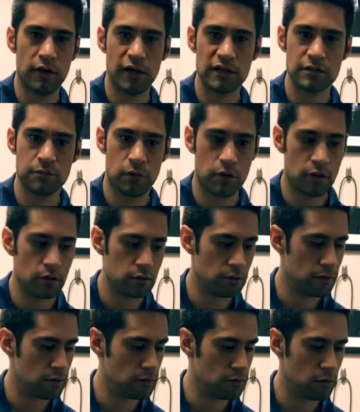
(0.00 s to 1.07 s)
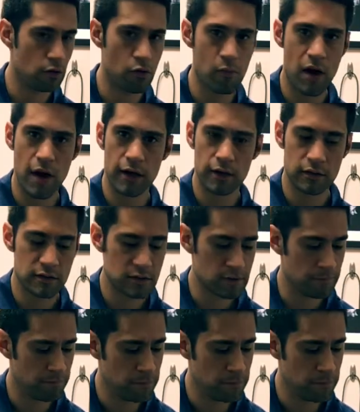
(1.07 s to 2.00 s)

the next part, the harmonics.